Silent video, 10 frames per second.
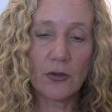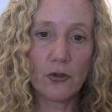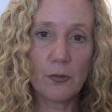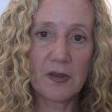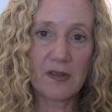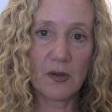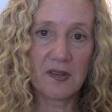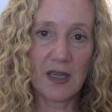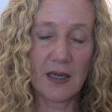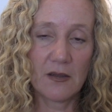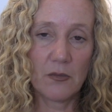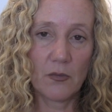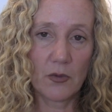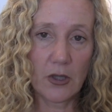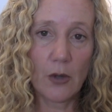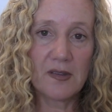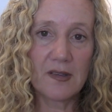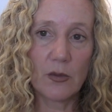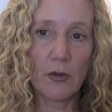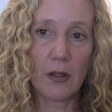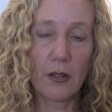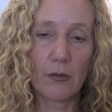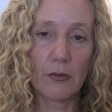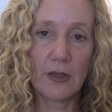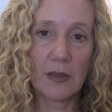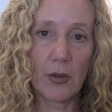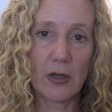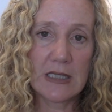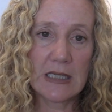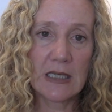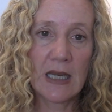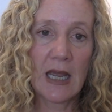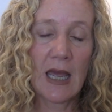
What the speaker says: group associated closely with the ruling party,